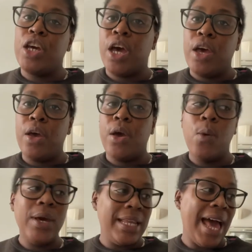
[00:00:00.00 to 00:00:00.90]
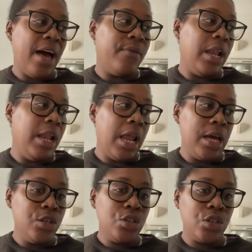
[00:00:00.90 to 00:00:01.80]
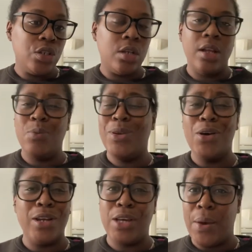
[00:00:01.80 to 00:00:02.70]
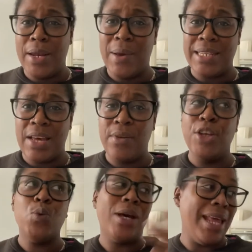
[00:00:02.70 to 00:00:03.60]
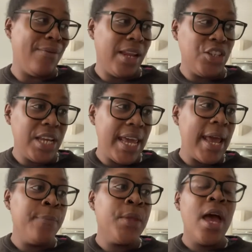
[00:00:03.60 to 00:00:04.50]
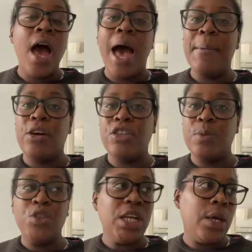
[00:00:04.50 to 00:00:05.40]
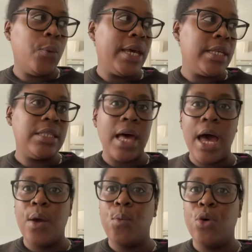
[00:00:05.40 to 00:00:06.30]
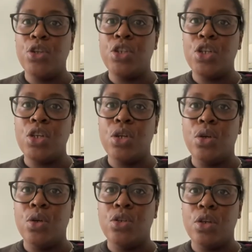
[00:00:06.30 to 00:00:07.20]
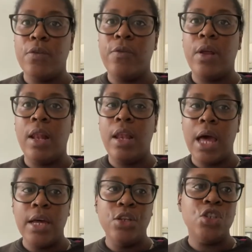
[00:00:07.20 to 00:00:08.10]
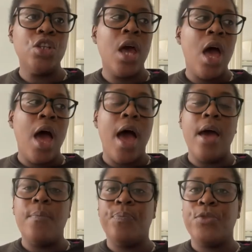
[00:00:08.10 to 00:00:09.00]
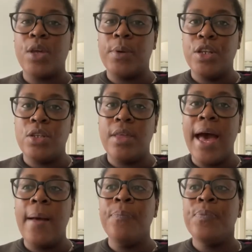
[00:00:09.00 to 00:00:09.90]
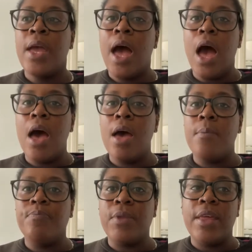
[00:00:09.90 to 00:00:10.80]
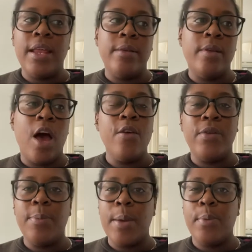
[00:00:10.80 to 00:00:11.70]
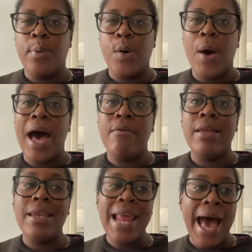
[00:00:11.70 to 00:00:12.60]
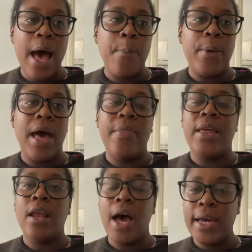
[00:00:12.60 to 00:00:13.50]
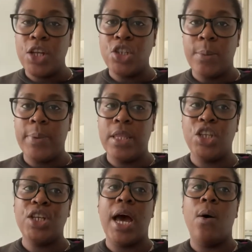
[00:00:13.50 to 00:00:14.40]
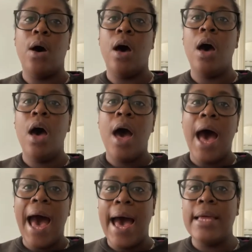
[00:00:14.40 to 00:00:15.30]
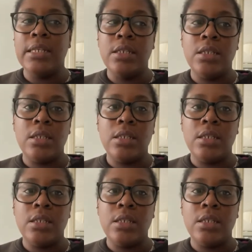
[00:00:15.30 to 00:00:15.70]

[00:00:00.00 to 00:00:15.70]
go, we're gonna have lunch. I'm not gonna go anywhere to have lunch. We're gonna have lunch here. I got some chicken wings that I want to do for lunch. So I'm gonna do that. And then hopefully baby boy will have a nap and then I can jump in the shower and